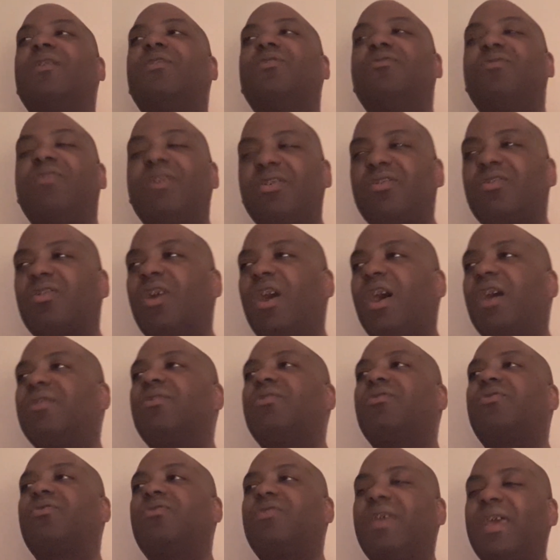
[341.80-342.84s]
just
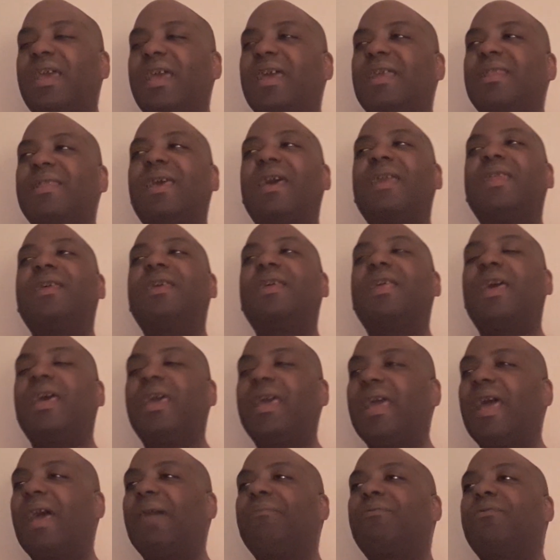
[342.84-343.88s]
understand that
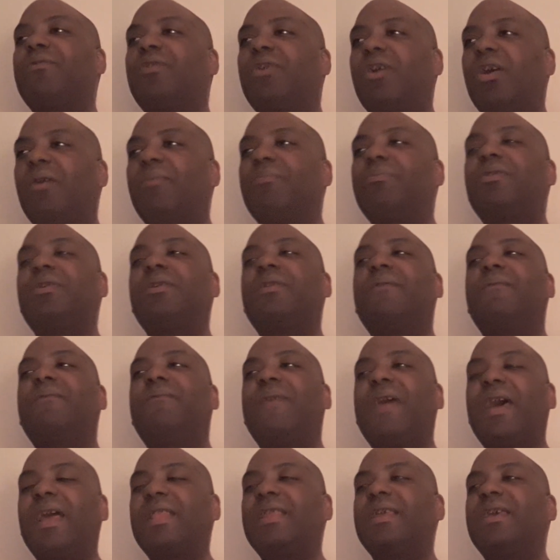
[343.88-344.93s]
they have come to the
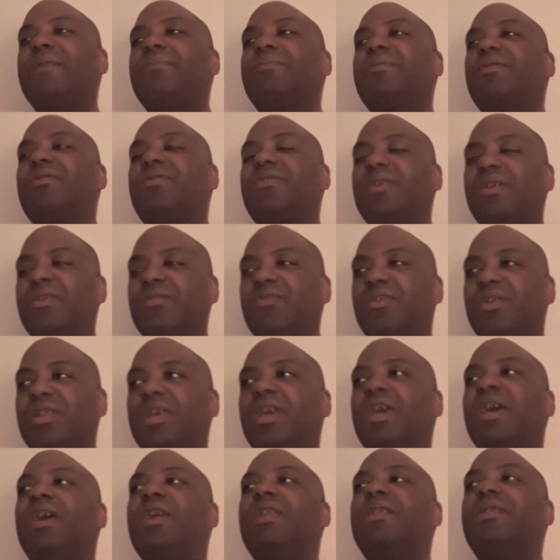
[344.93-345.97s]
Valley of Decision.
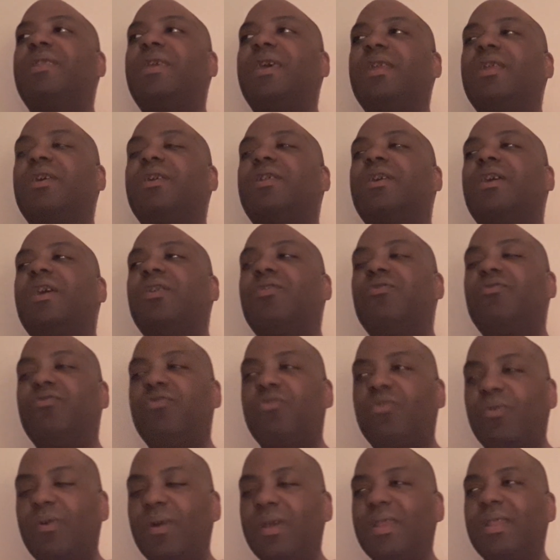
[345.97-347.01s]
They done
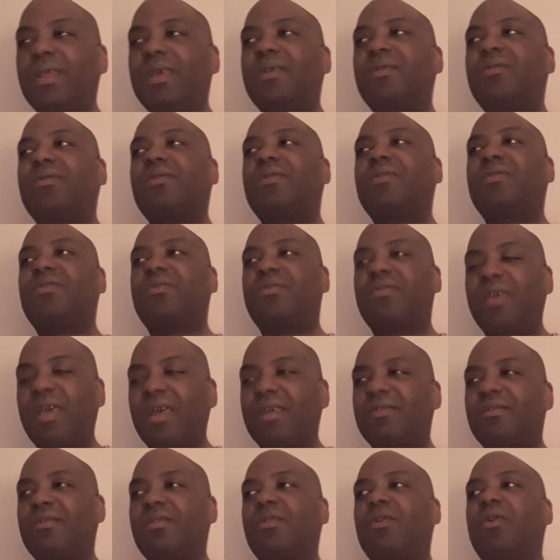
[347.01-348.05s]
enjoyed their
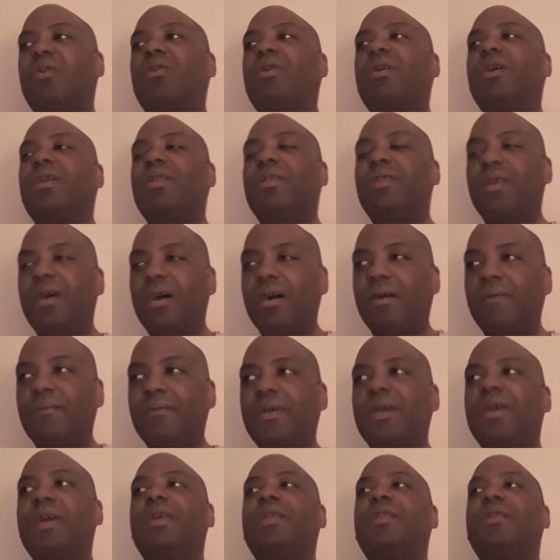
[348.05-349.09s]
success long enough.
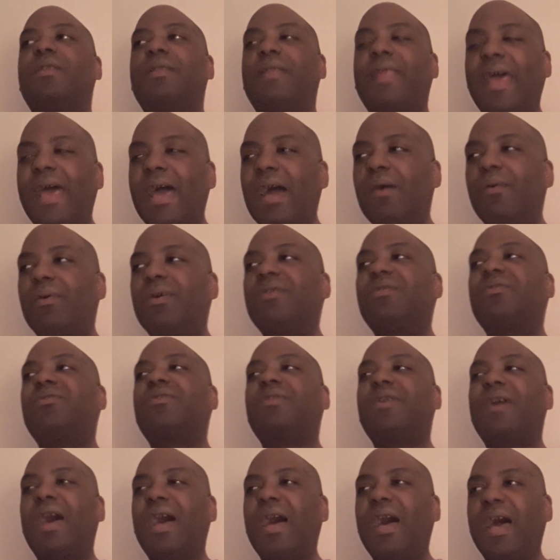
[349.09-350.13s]
Now it's
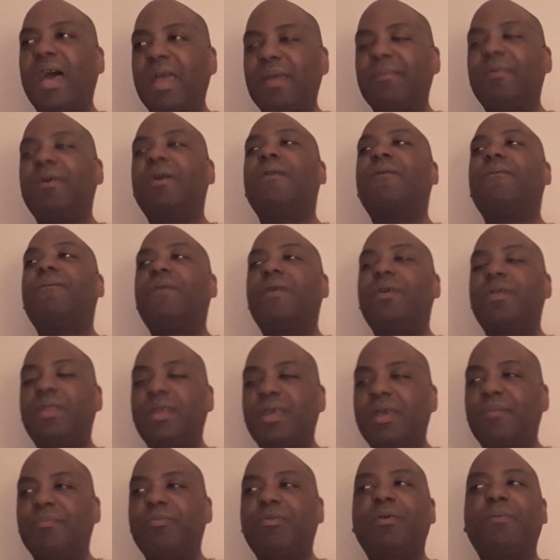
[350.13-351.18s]
time for
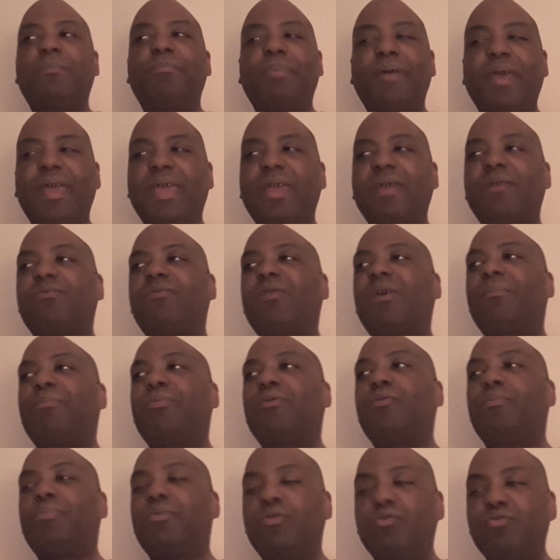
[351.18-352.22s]
them to pay
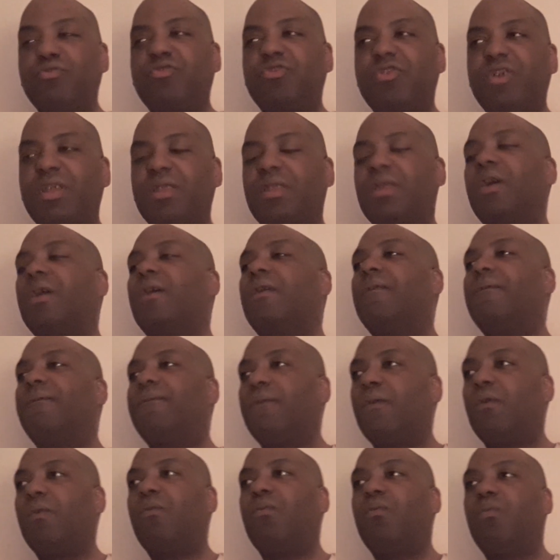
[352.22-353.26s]
retribution
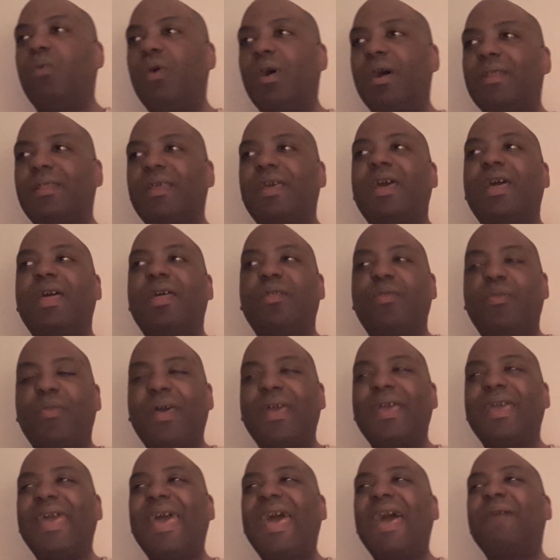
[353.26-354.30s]
for what
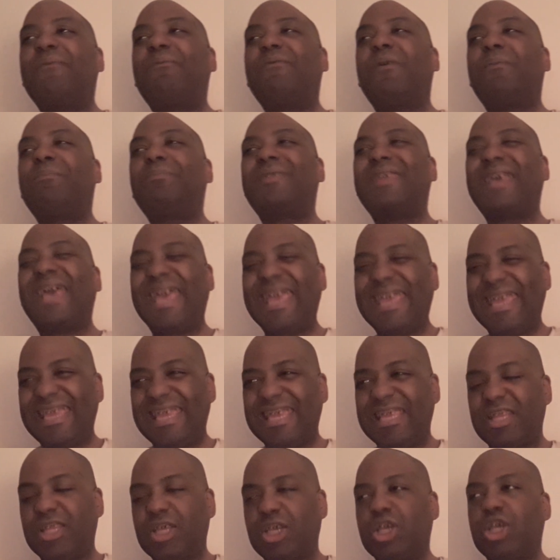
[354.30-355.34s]
they have obtained.